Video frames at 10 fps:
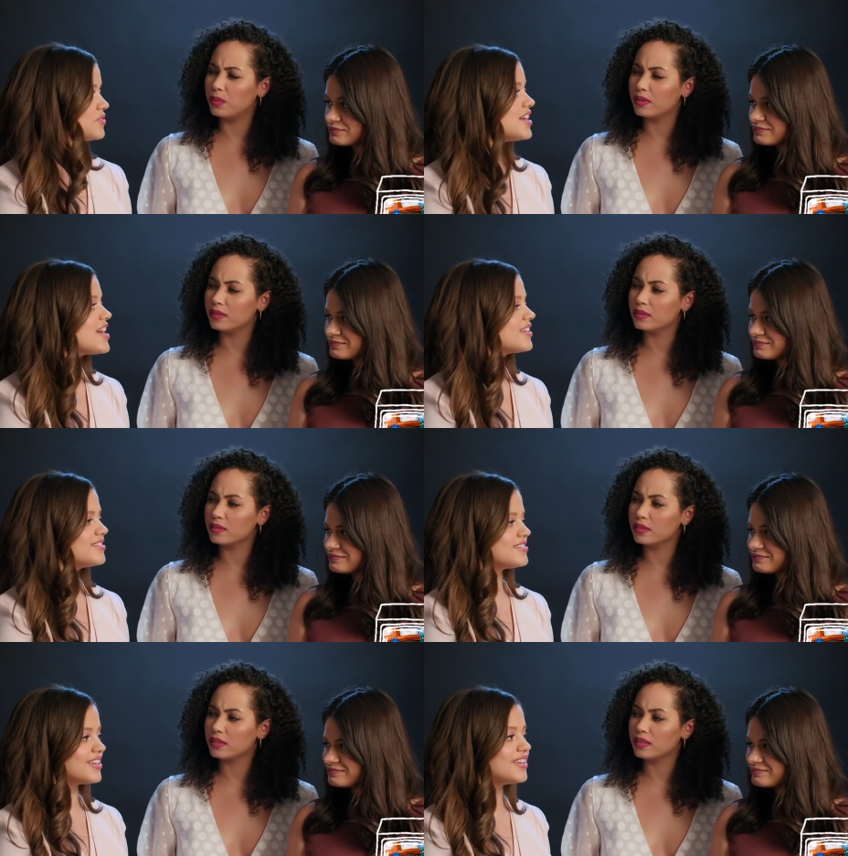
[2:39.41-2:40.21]

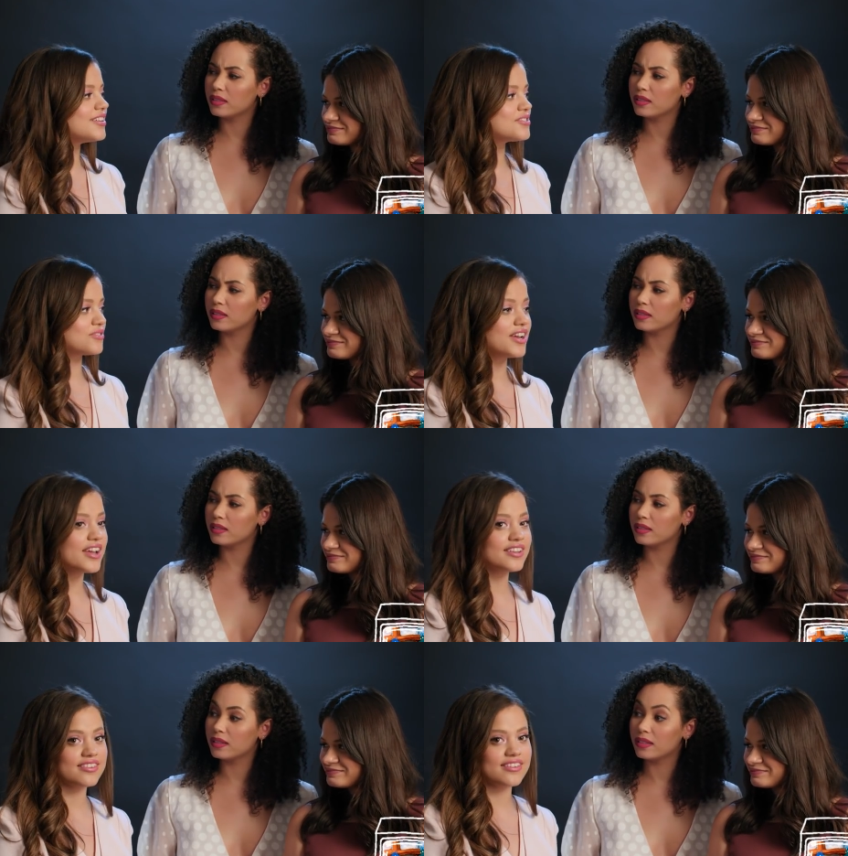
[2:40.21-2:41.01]
Speaker 1: Dragon Tales,
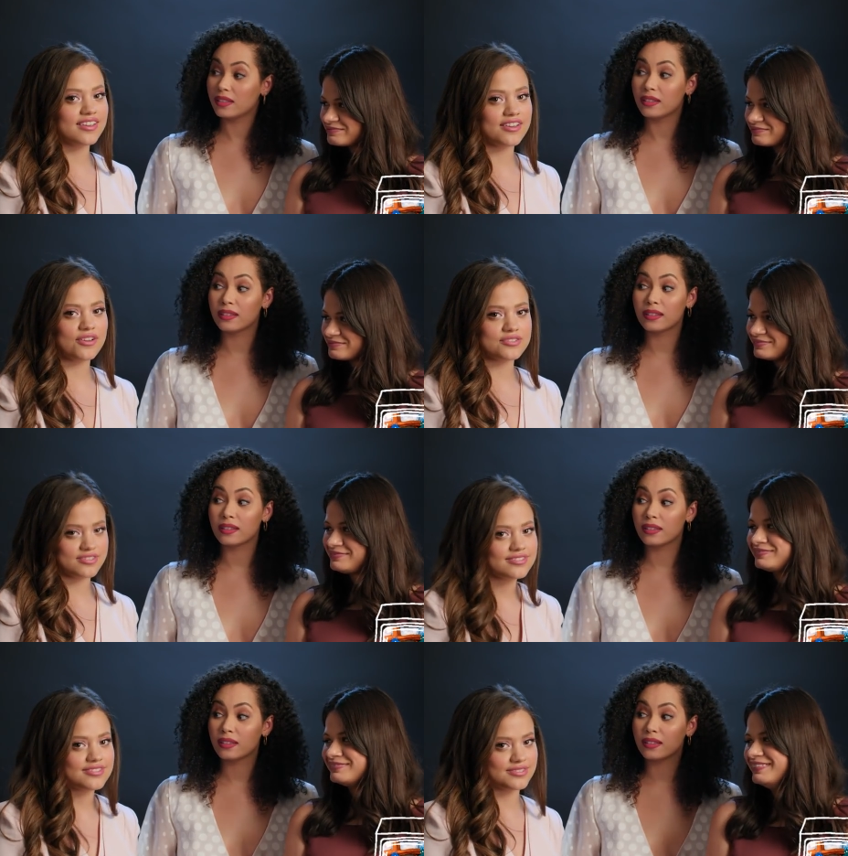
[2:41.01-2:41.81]
Dragon Tales.
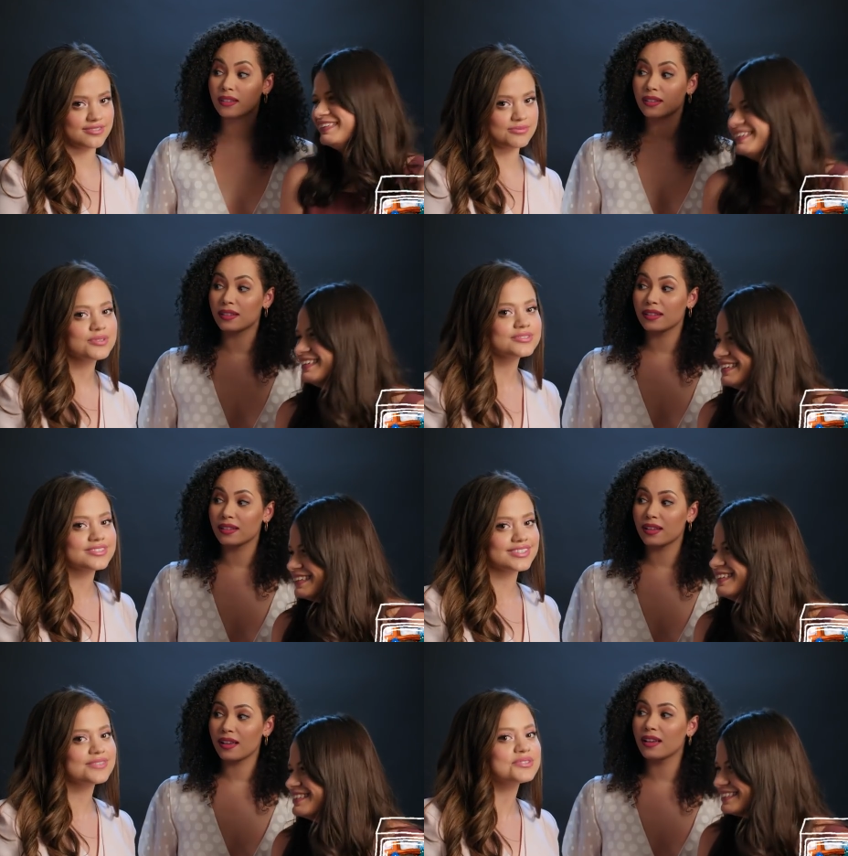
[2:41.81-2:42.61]
it's
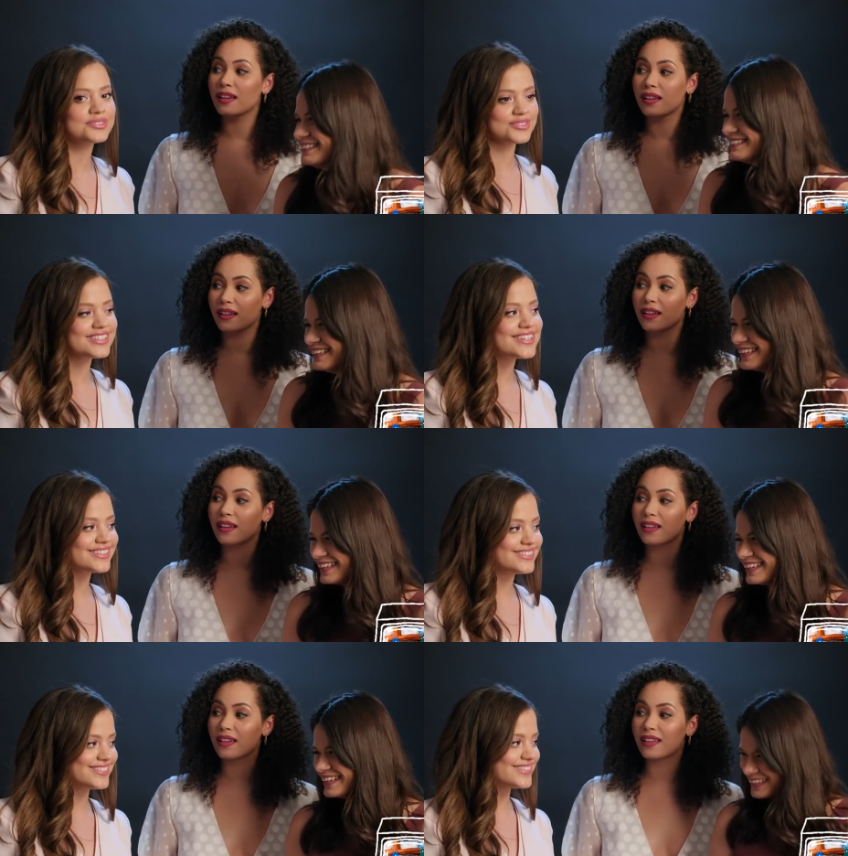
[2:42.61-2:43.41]
almost time for
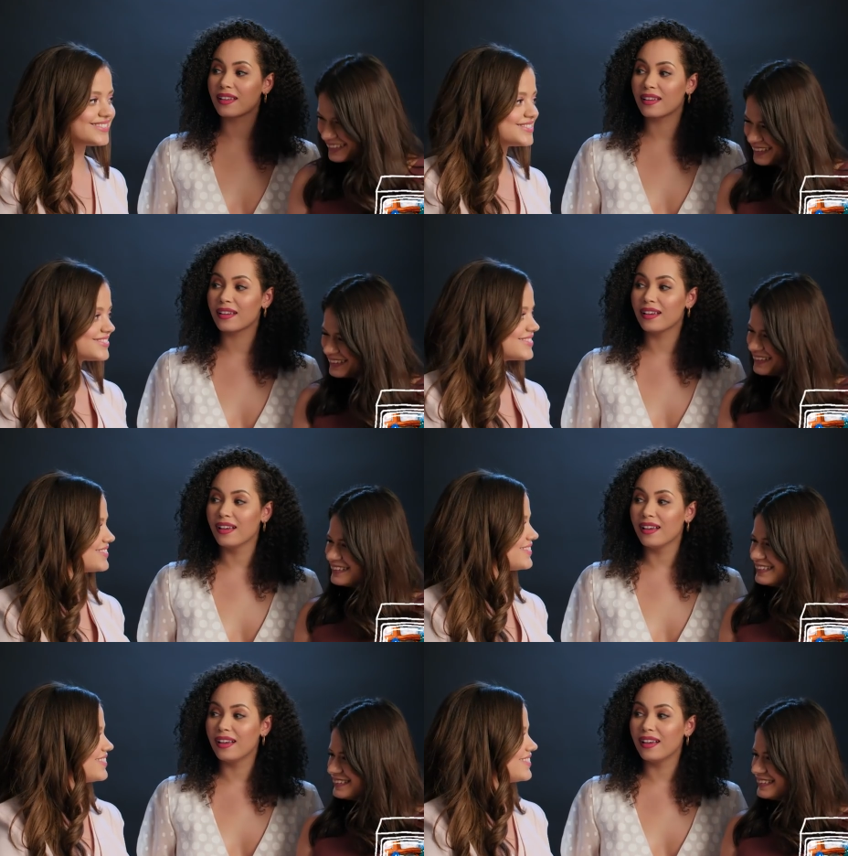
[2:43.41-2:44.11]
Dragon Tales.